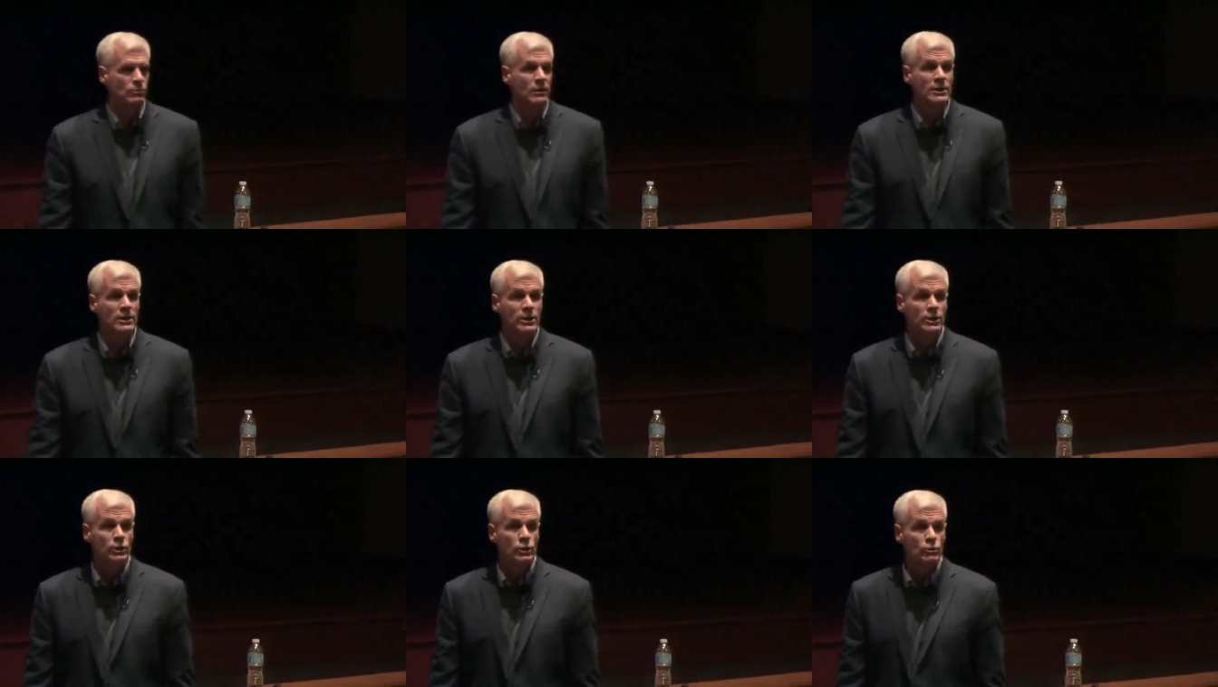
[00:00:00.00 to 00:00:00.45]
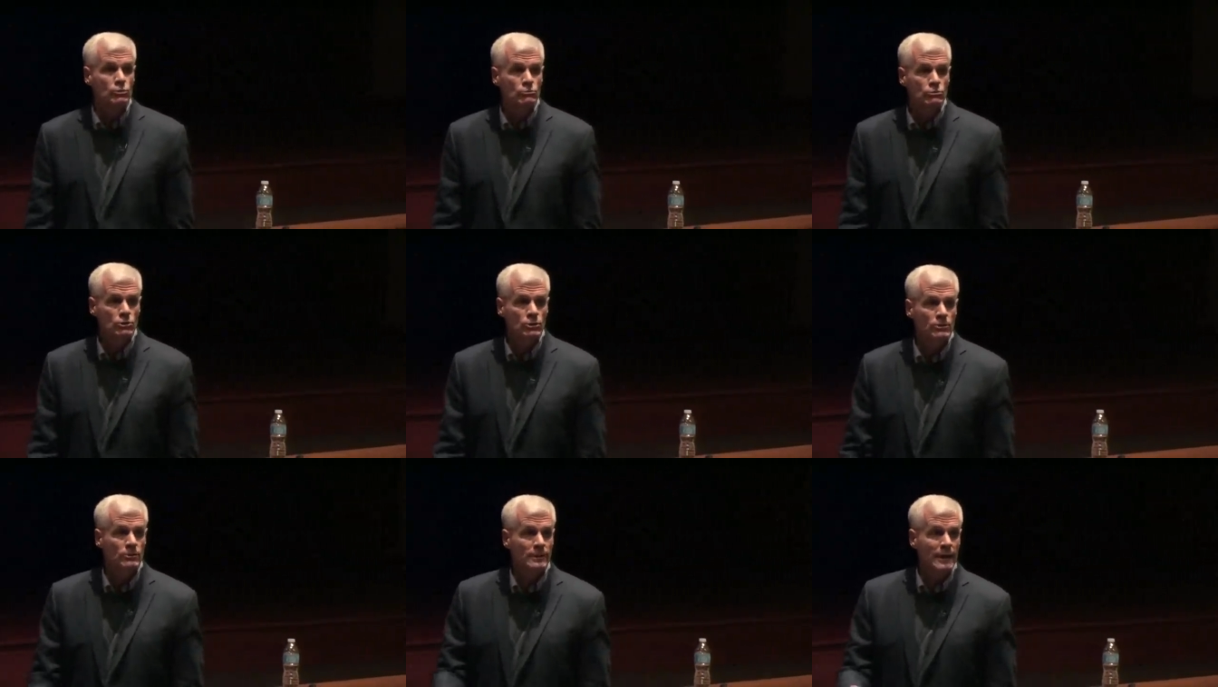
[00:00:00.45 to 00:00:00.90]
What can you
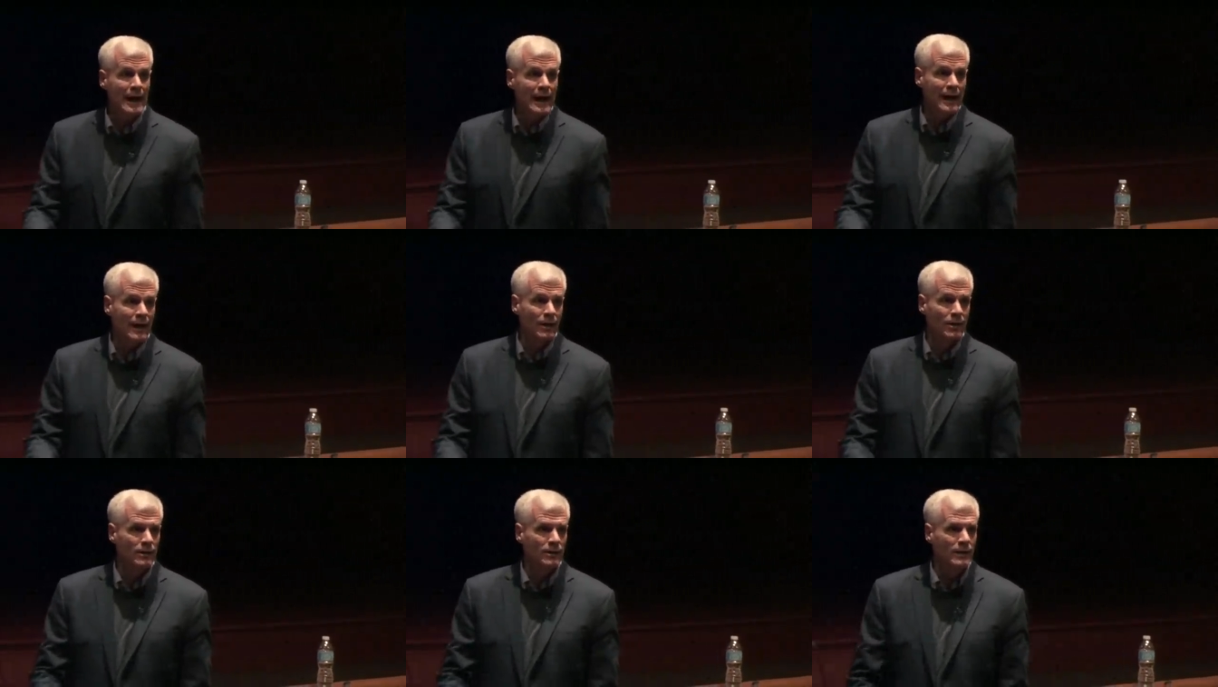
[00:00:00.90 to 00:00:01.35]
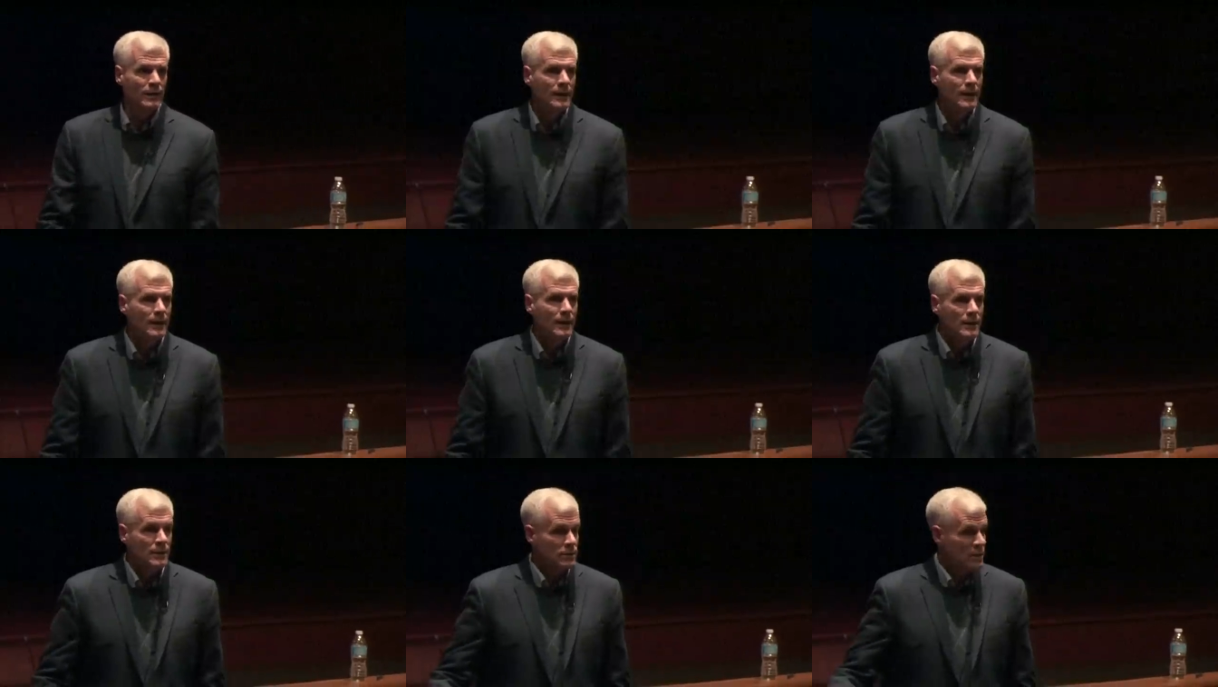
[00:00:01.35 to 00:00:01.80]
do now?
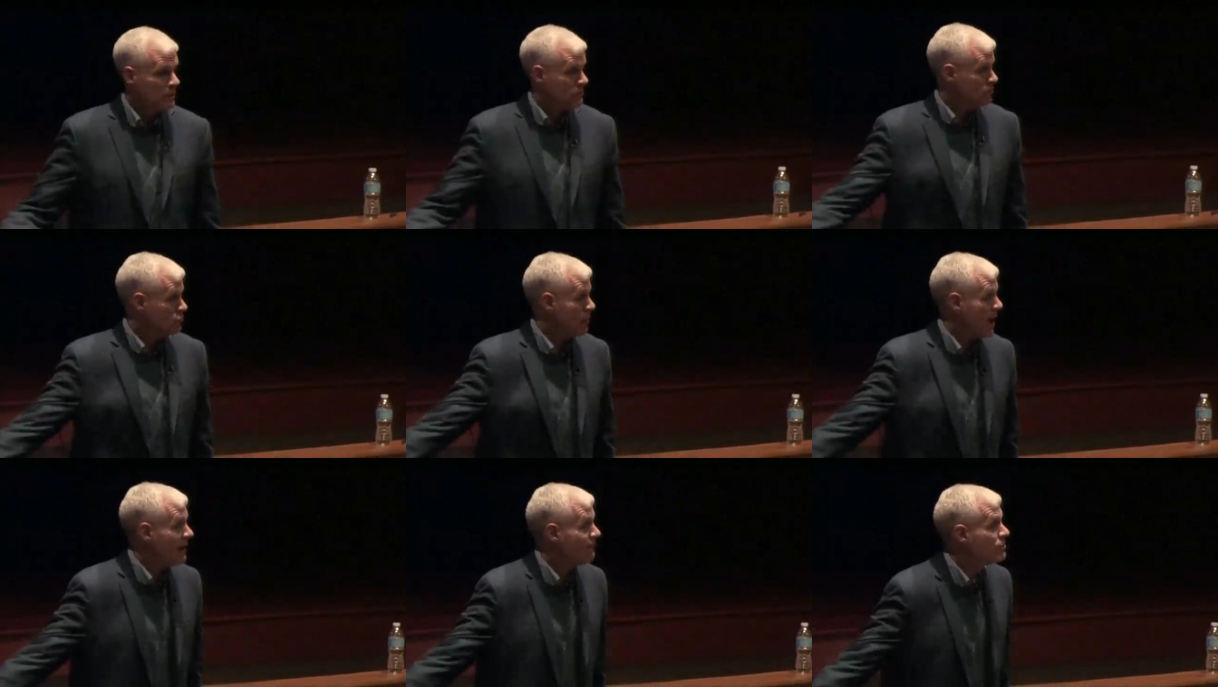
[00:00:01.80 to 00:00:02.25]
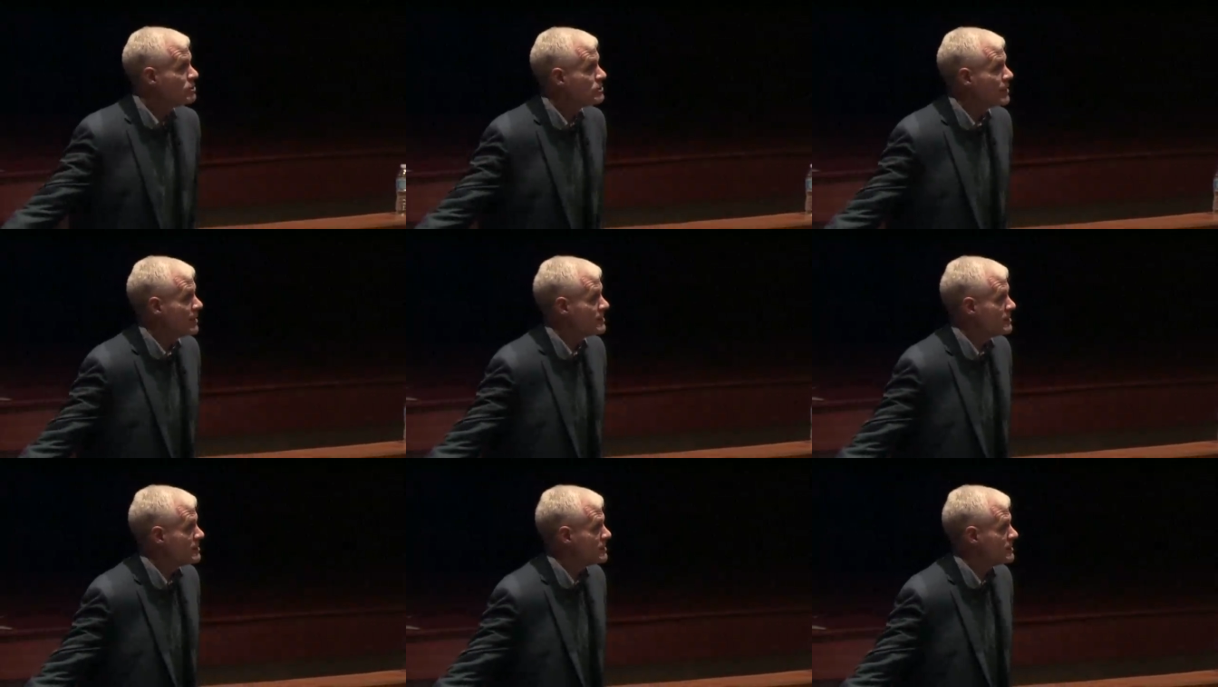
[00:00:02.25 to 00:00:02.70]
The driver's
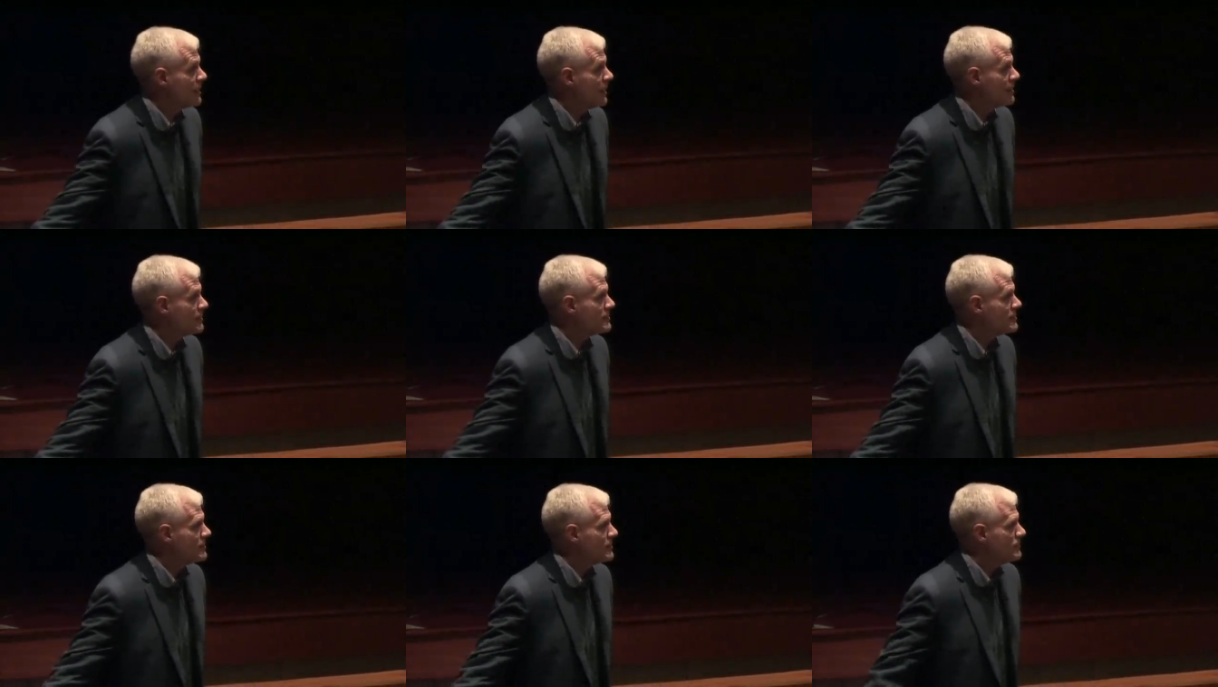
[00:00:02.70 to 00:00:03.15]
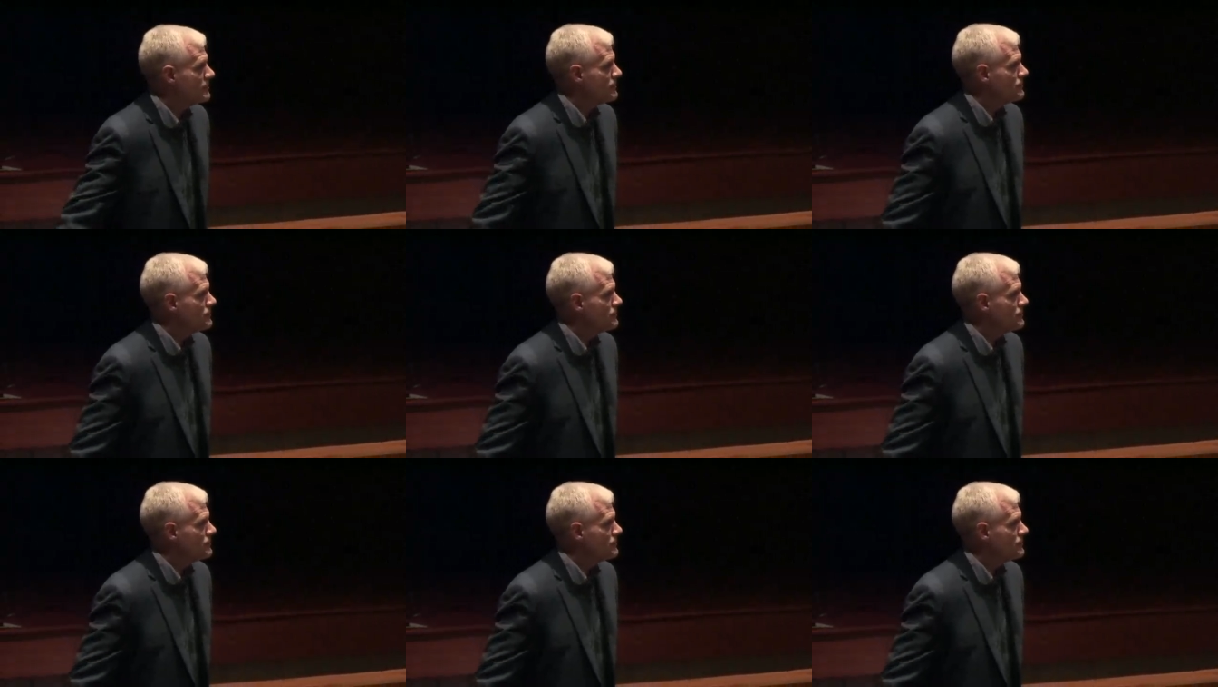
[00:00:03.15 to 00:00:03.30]
license test.